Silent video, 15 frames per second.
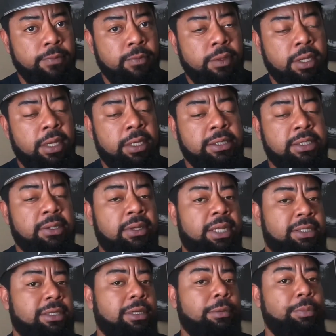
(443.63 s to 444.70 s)
And so that's
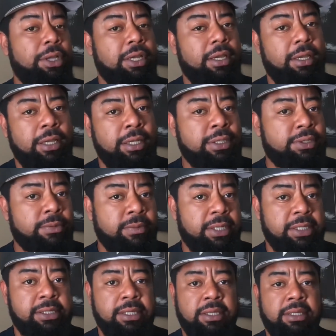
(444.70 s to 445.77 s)
gonna be an
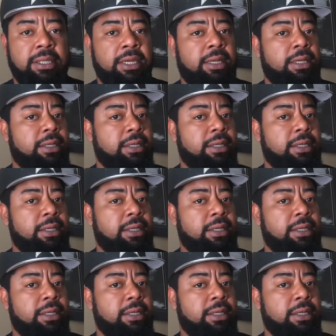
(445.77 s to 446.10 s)
interesting thing.